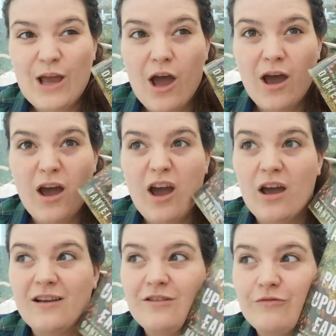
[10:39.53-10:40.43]

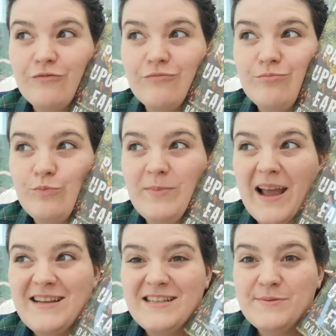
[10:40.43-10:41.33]
the
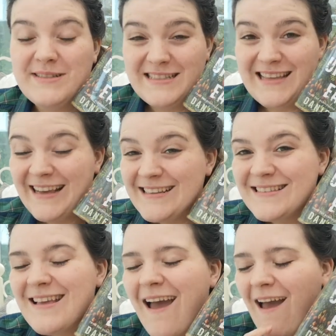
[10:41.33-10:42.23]

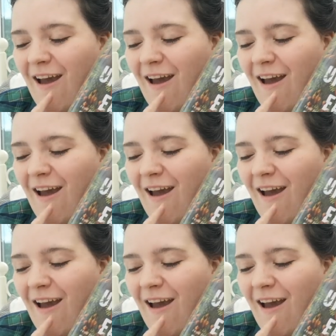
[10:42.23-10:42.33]
1826.